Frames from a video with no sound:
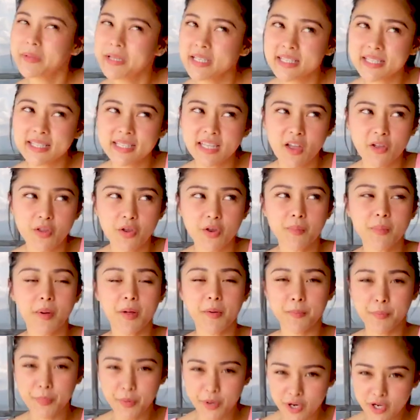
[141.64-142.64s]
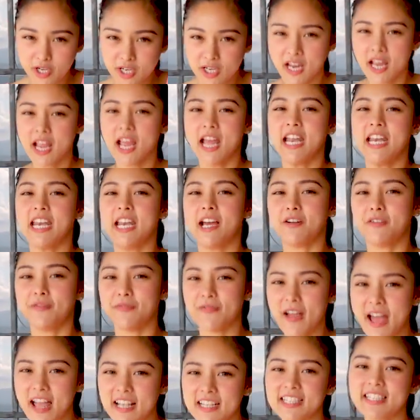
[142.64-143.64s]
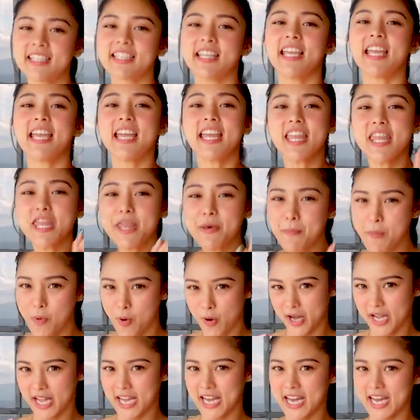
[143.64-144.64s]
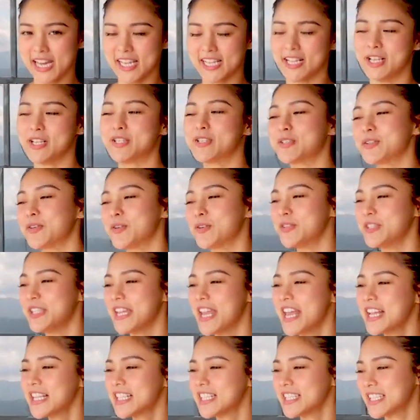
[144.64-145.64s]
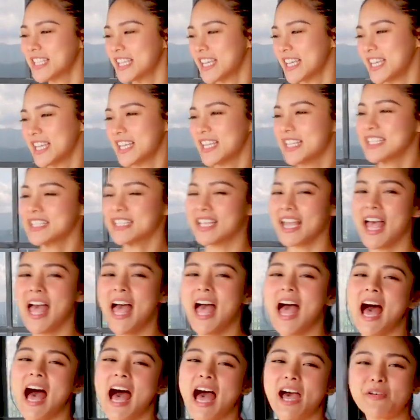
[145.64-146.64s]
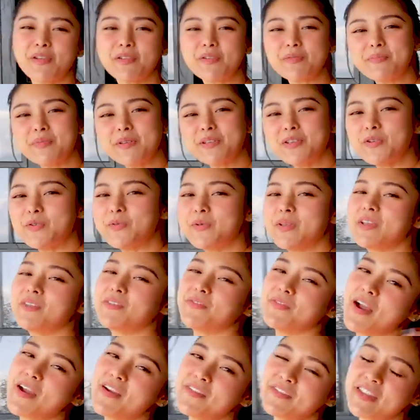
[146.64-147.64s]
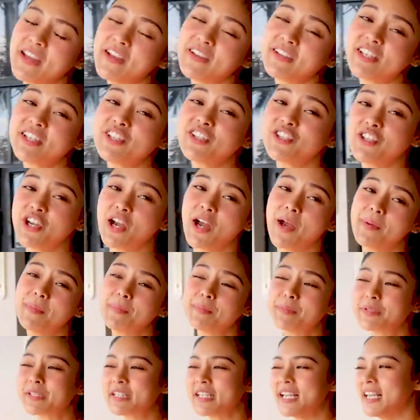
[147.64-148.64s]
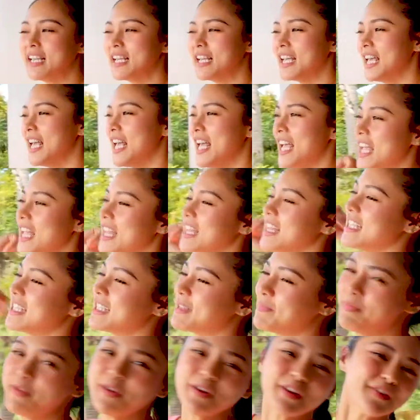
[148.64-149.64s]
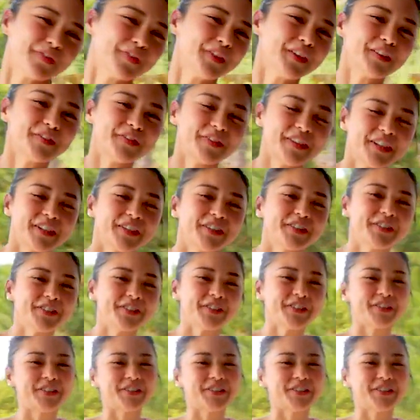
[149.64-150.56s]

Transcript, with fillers: mabilis daw yung mag-burn ng fats in the morning. So next is I will be doing five thousand jumps in this beautiful view.